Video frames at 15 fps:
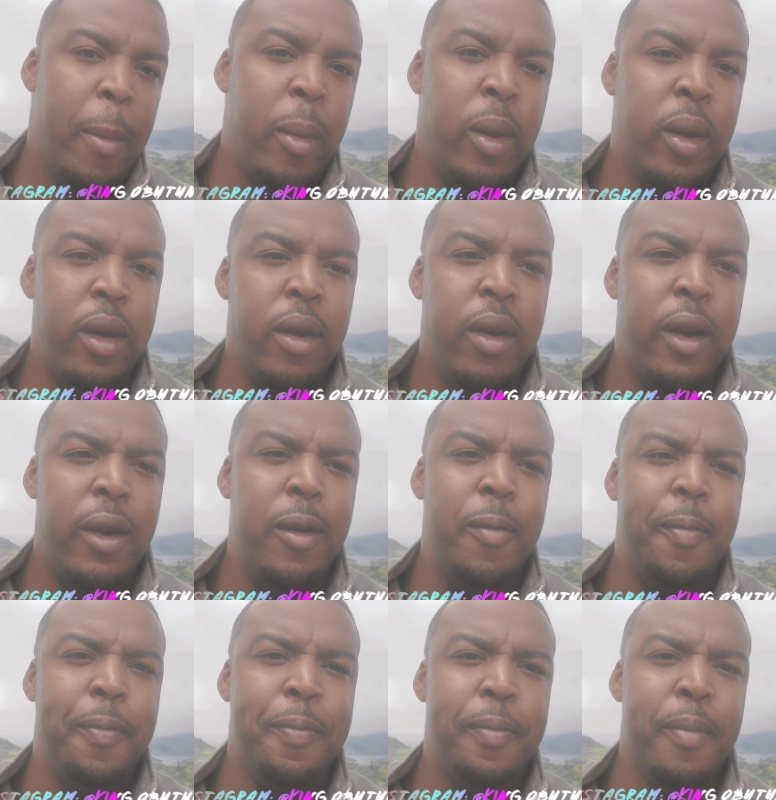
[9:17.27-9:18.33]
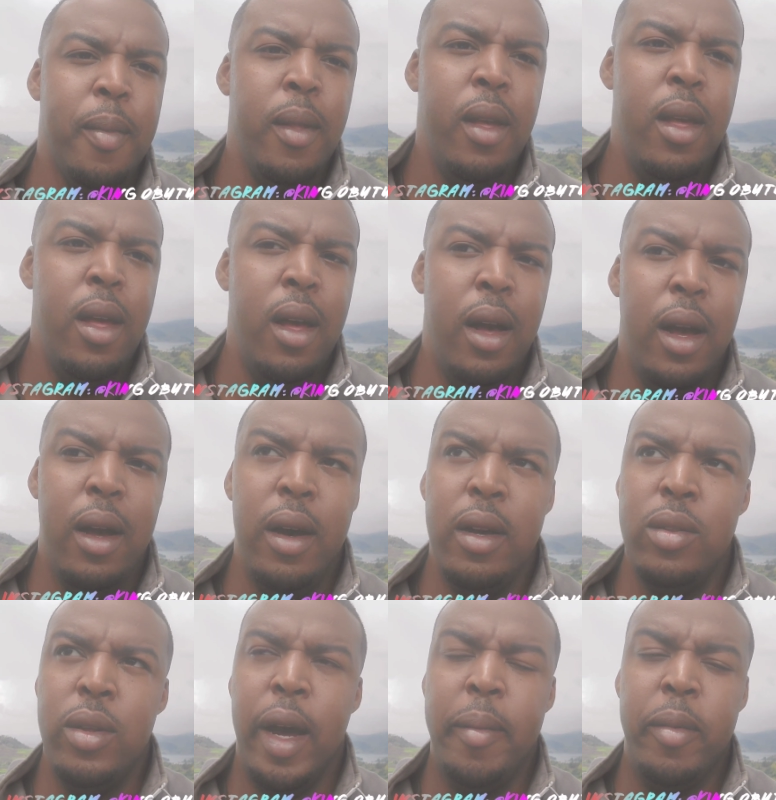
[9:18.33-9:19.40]
well, here I am. I
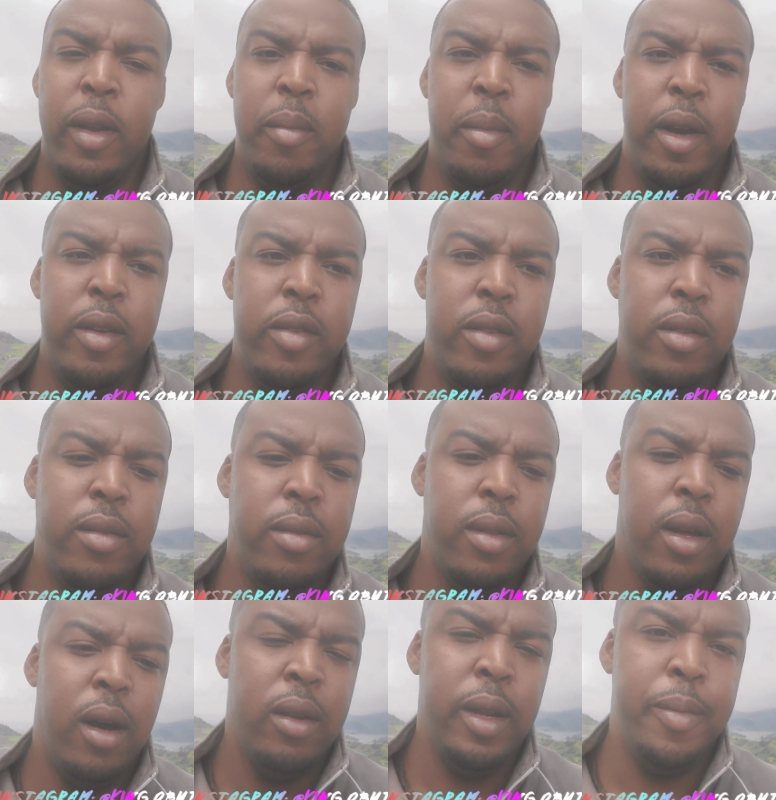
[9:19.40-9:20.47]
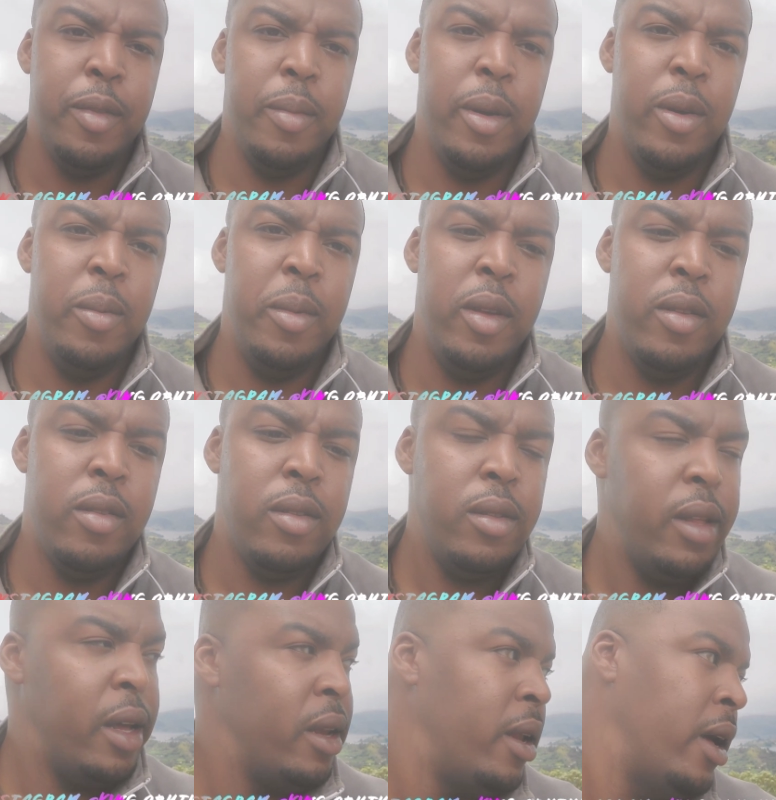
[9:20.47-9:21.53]
just hopped on the bus, called up some homies
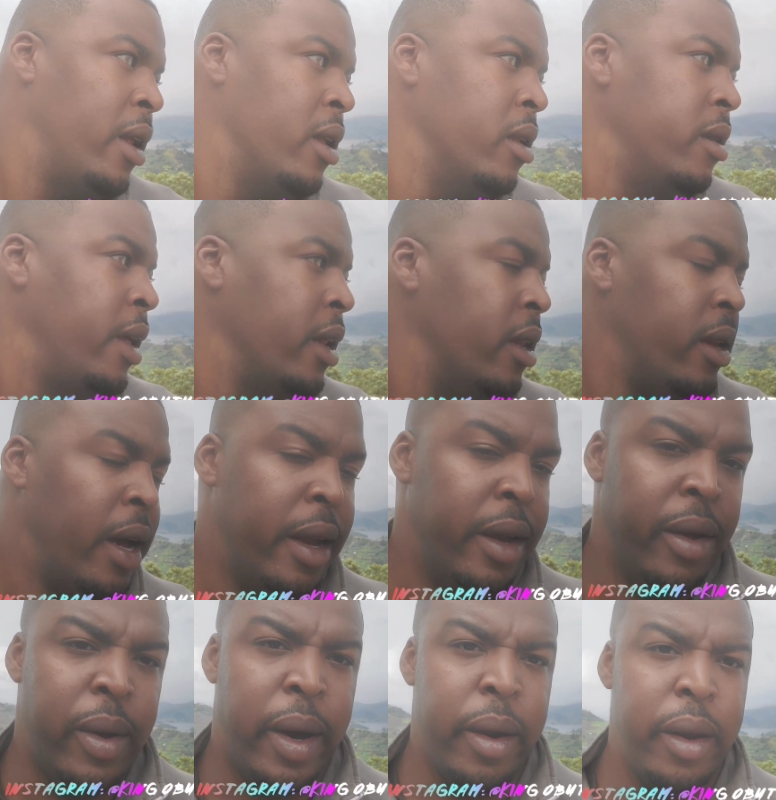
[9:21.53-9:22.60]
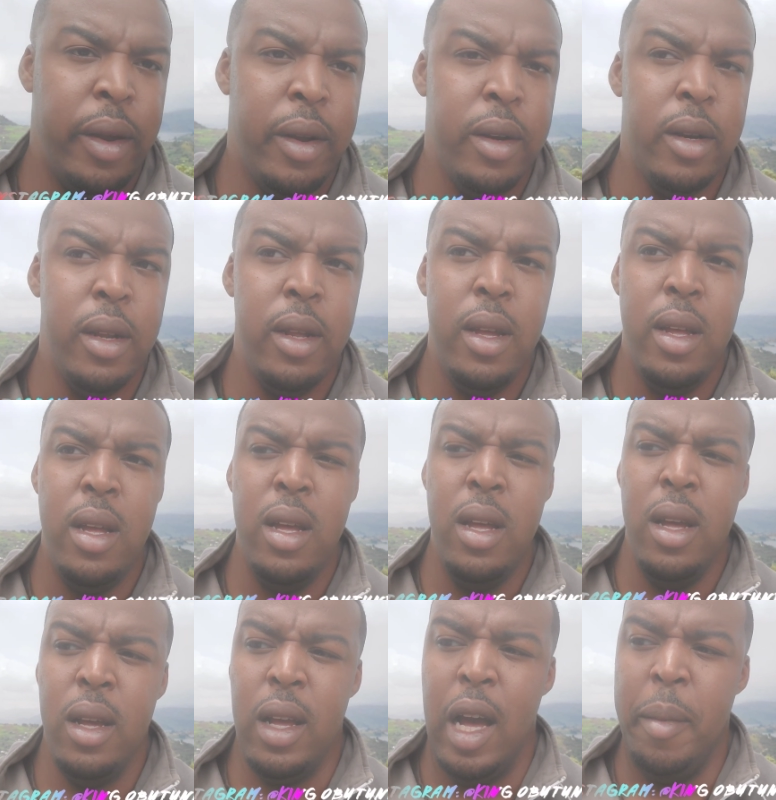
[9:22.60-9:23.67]
that I know out here,
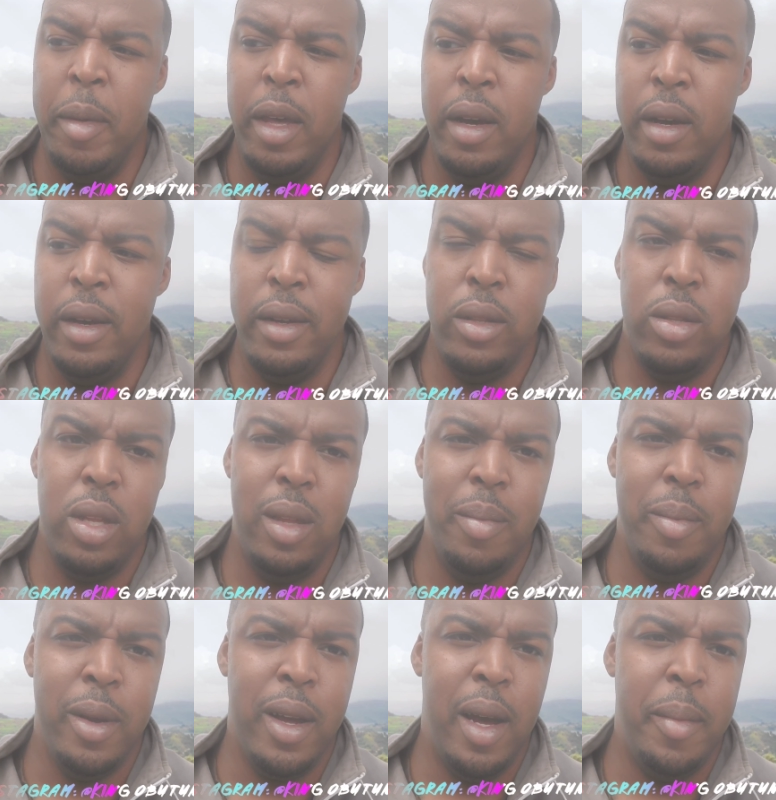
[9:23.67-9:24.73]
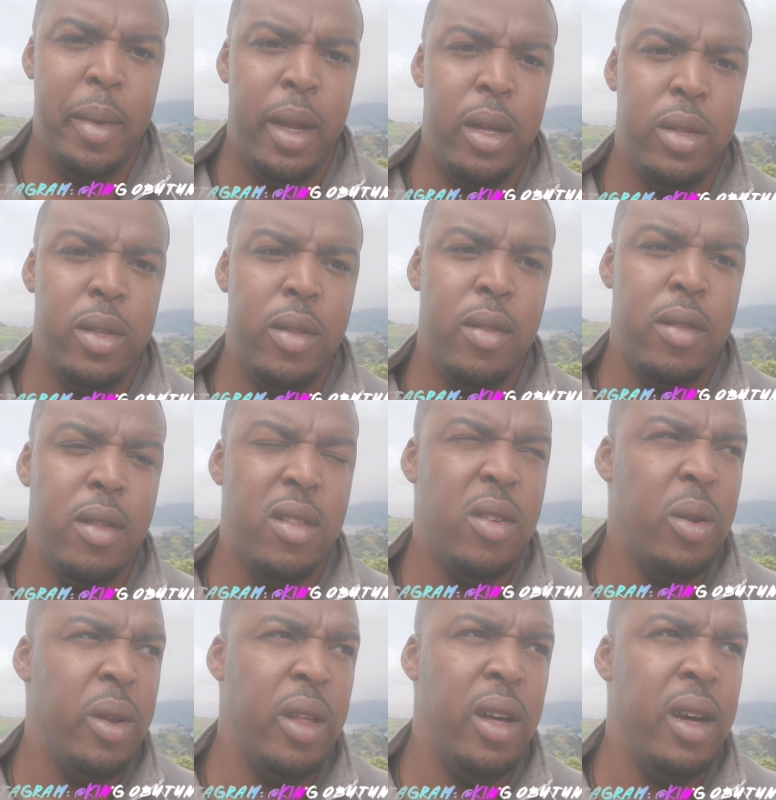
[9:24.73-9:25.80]
got me cheap accommodations. It's
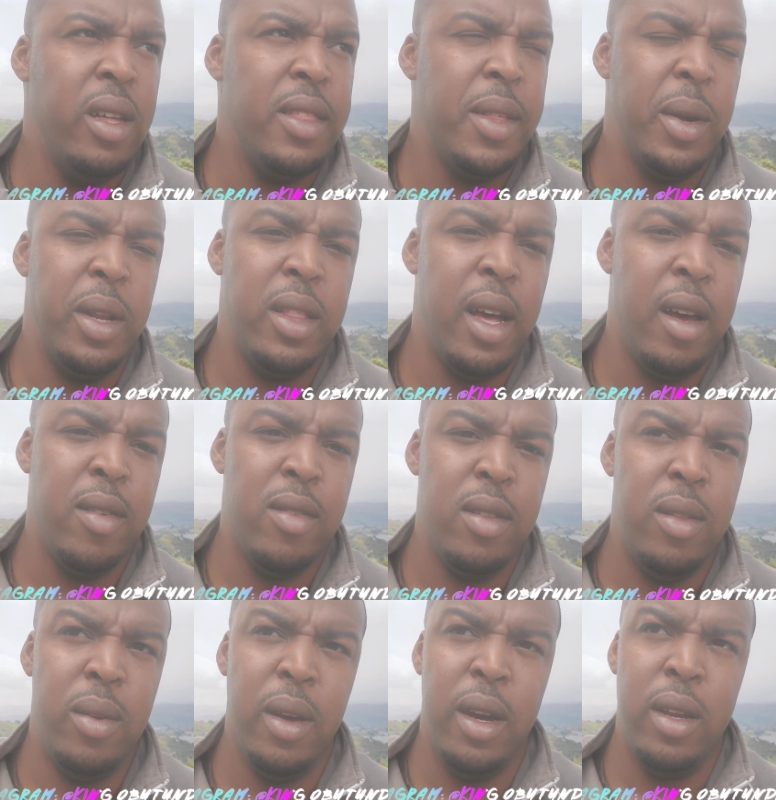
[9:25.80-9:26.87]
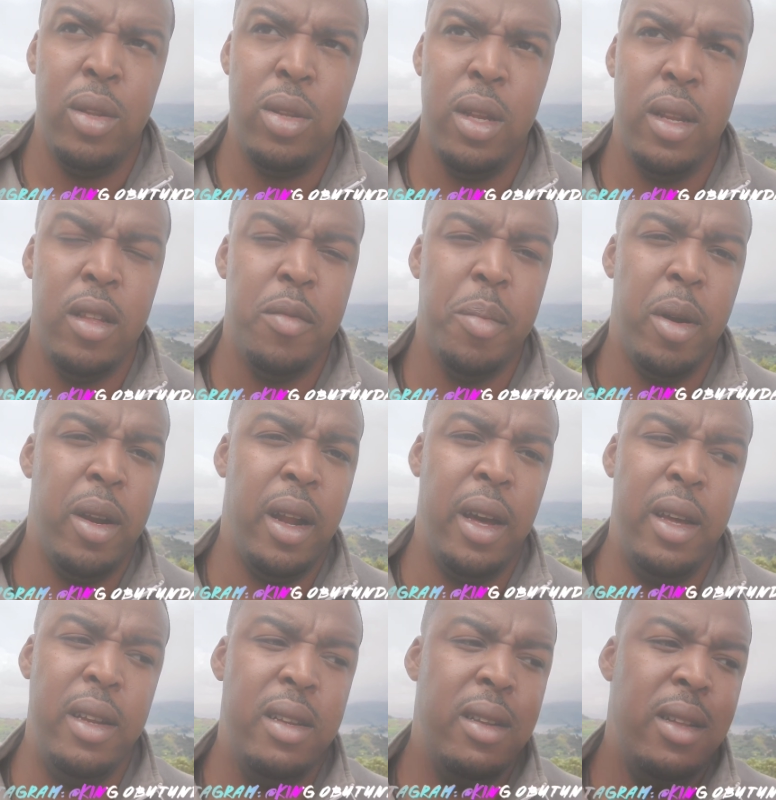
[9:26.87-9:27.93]
only 30,000 Uganda shillings per
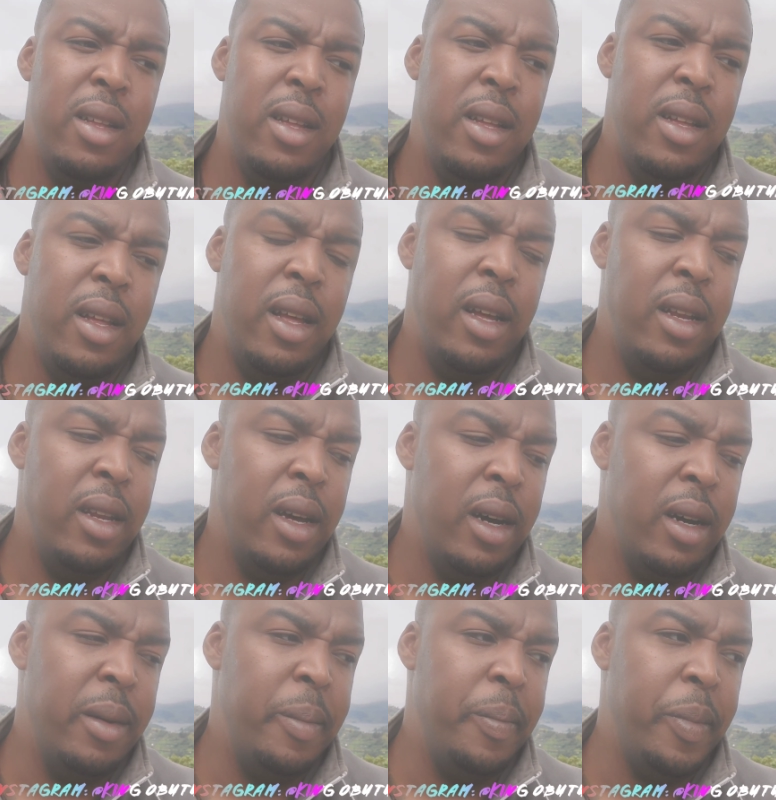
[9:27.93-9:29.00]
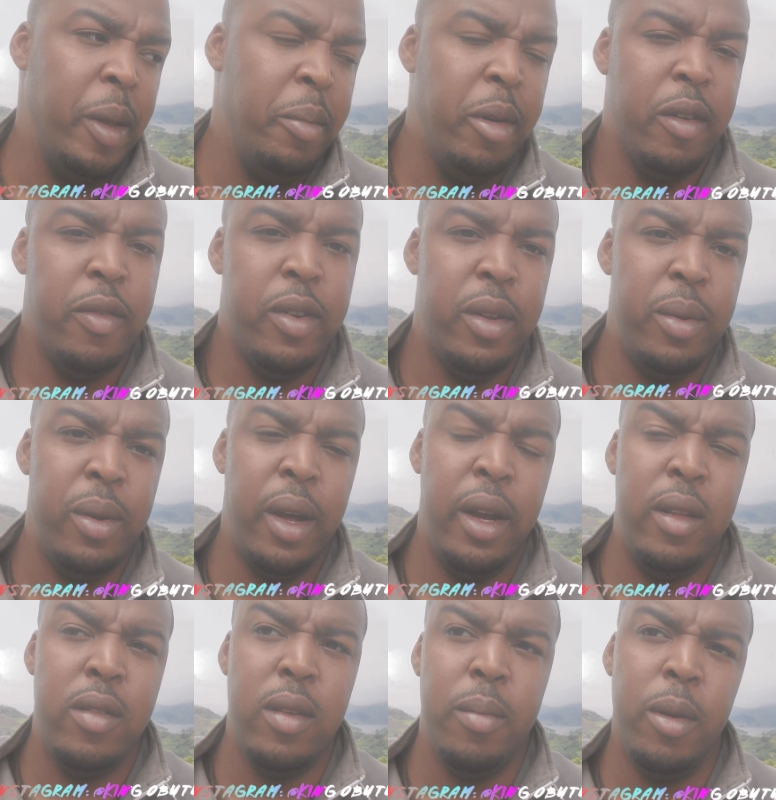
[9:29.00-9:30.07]
night, and I booked for 2
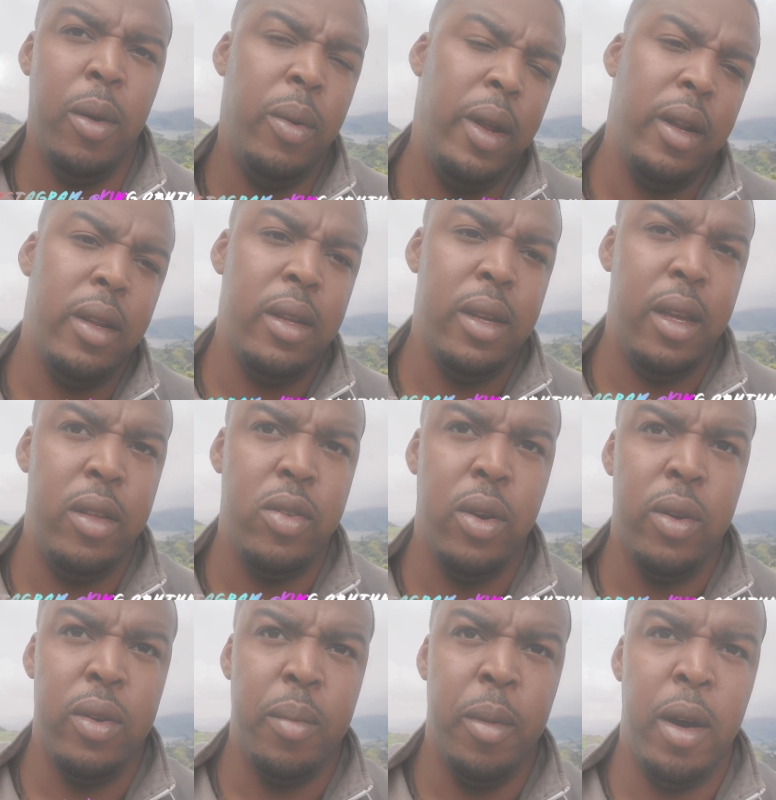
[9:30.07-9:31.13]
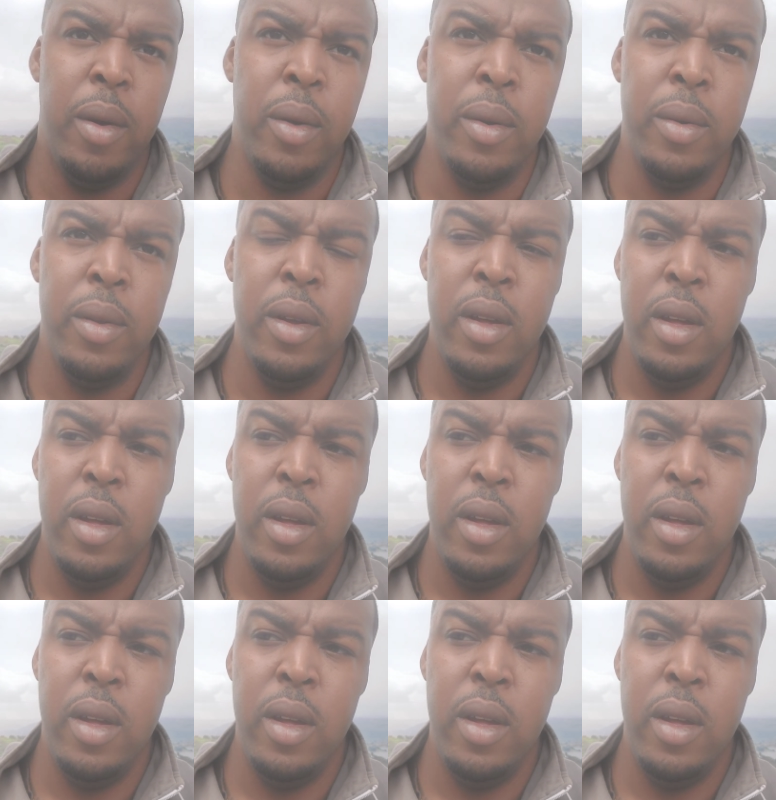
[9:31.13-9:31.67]
nights. I'm going out to Kisoro tomorrow.